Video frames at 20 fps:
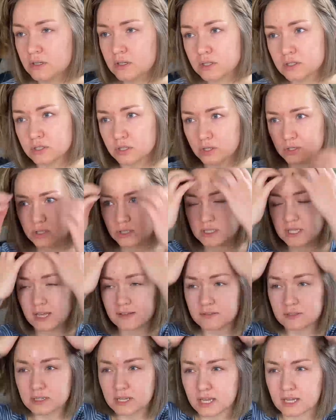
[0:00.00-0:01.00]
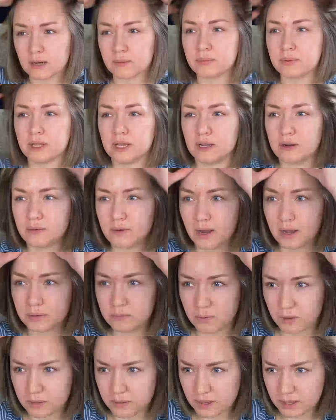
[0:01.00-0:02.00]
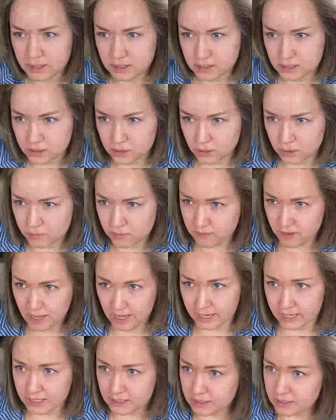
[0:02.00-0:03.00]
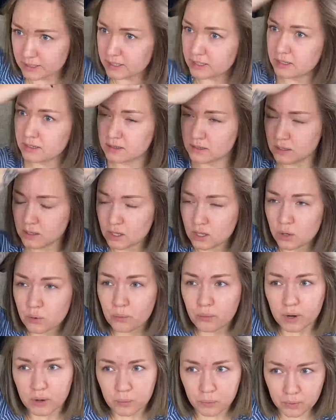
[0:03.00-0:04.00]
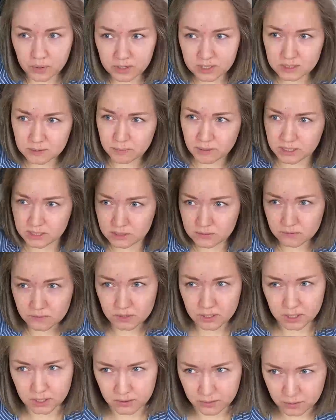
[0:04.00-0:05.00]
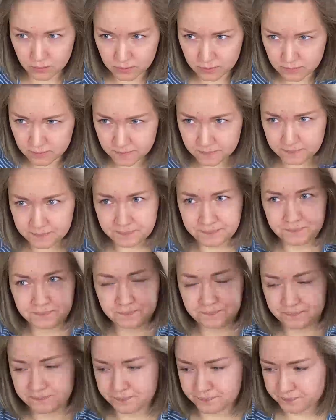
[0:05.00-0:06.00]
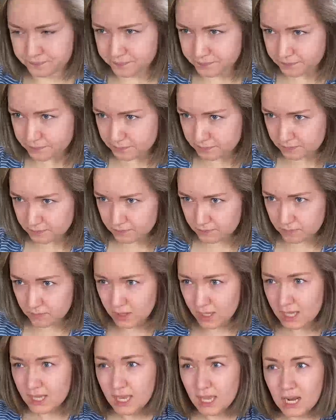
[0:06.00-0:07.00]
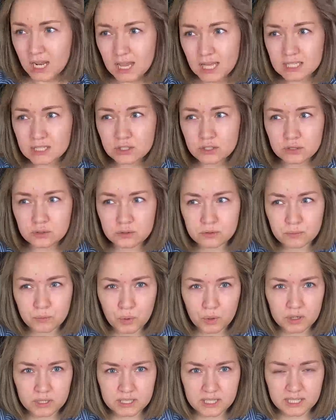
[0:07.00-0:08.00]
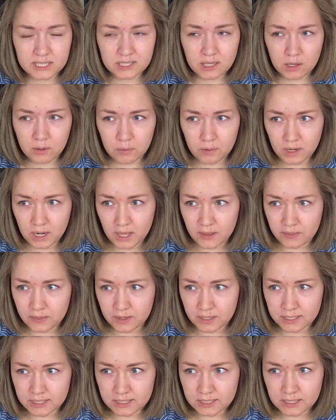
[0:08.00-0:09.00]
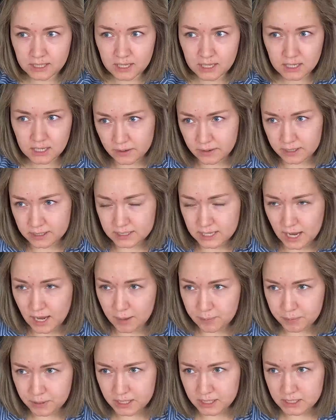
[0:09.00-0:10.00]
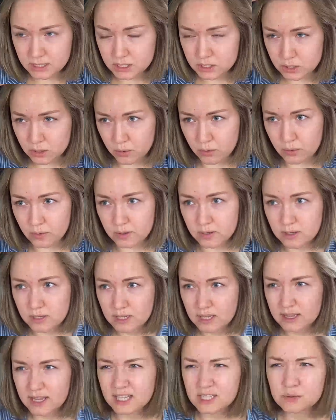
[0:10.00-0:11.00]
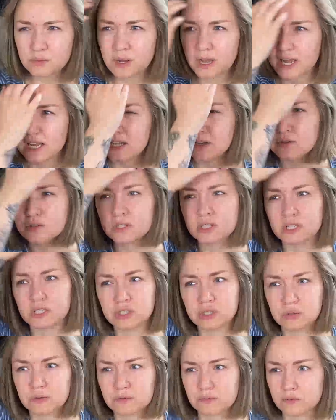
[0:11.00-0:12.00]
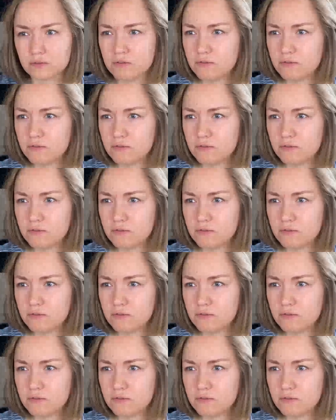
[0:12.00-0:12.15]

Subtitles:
so you just have to kind of play around with it until you find what works best for you. And I like to do more detail work on this very top piece, so that's why I usually shoot for